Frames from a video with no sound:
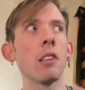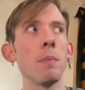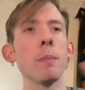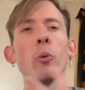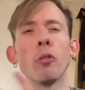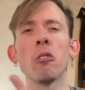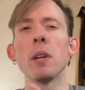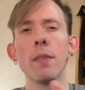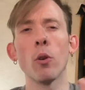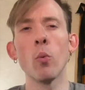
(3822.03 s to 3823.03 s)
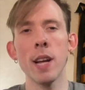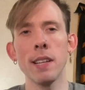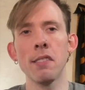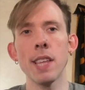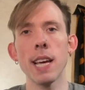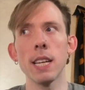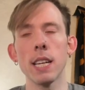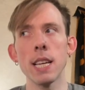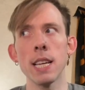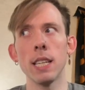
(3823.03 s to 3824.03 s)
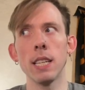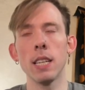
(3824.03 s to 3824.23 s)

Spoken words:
to people in so many different ways that it